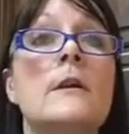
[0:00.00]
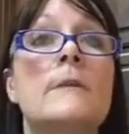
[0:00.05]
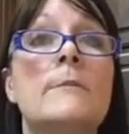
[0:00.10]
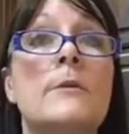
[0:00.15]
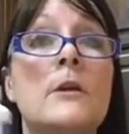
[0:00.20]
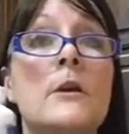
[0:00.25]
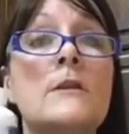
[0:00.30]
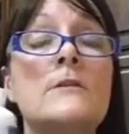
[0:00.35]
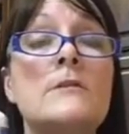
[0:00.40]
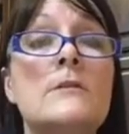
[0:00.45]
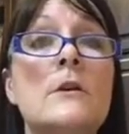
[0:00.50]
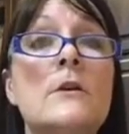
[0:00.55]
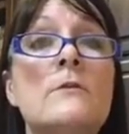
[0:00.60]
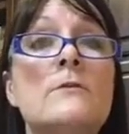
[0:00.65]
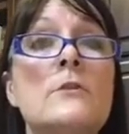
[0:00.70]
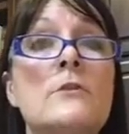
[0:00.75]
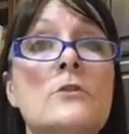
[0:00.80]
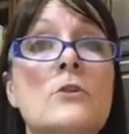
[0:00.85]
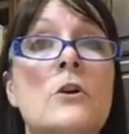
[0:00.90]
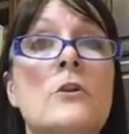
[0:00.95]
But
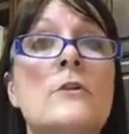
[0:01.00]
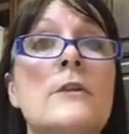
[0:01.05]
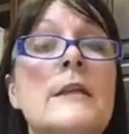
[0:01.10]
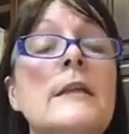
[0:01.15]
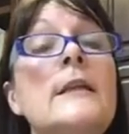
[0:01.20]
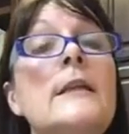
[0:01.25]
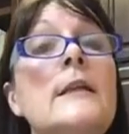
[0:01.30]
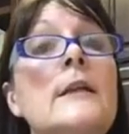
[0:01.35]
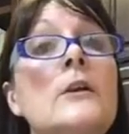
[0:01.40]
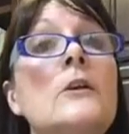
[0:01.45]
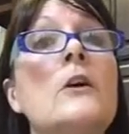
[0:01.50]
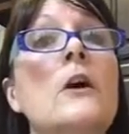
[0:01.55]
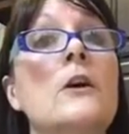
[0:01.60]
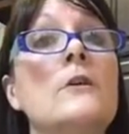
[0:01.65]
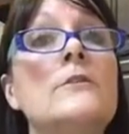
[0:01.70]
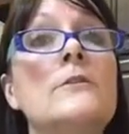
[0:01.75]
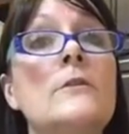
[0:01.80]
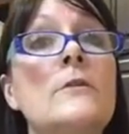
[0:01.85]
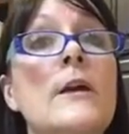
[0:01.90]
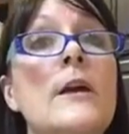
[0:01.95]
also, the taurine in here
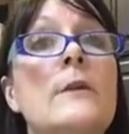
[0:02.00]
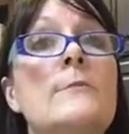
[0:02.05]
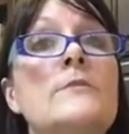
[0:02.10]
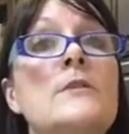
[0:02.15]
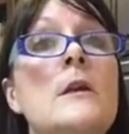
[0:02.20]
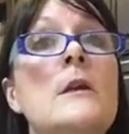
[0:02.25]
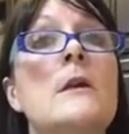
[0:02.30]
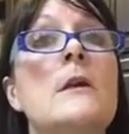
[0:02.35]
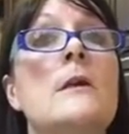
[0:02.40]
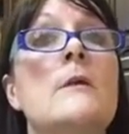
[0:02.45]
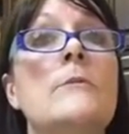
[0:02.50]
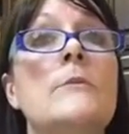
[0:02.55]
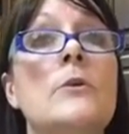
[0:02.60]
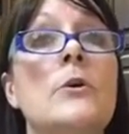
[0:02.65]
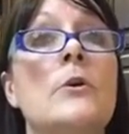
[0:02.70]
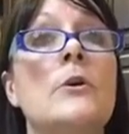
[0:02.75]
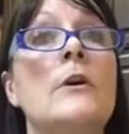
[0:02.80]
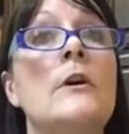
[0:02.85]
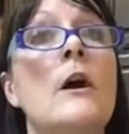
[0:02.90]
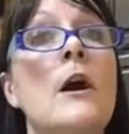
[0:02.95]
also helps
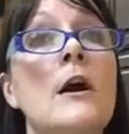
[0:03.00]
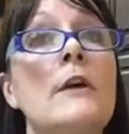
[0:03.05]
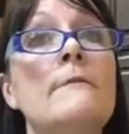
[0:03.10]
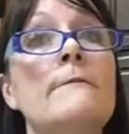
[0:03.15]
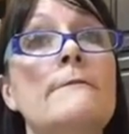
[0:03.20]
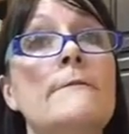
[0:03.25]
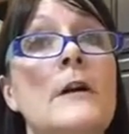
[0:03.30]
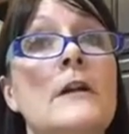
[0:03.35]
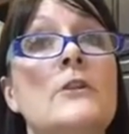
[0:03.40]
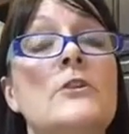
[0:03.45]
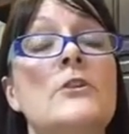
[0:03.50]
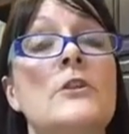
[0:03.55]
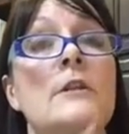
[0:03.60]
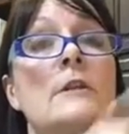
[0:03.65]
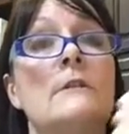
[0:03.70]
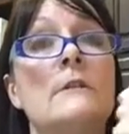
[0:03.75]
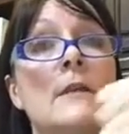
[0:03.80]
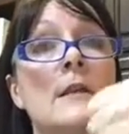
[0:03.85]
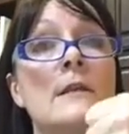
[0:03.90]
your heart function.